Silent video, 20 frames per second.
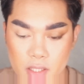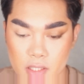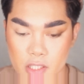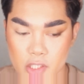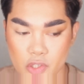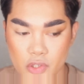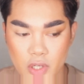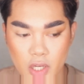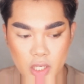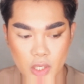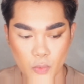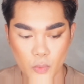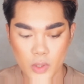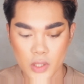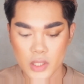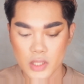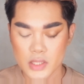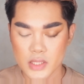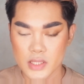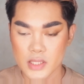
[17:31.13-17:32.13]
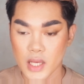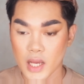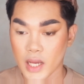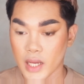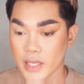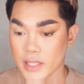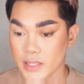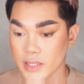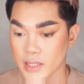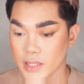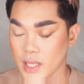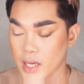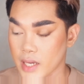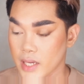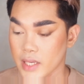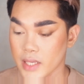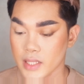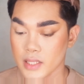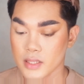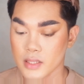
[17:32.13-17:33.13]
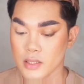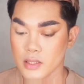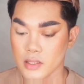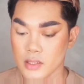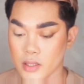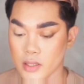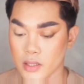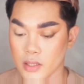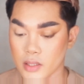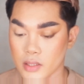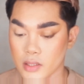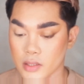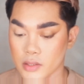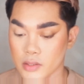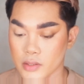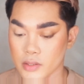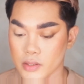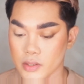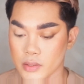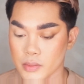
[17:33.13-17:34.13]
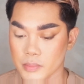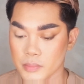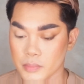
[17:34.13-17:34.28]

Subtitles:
then you kind of want to tight line the inner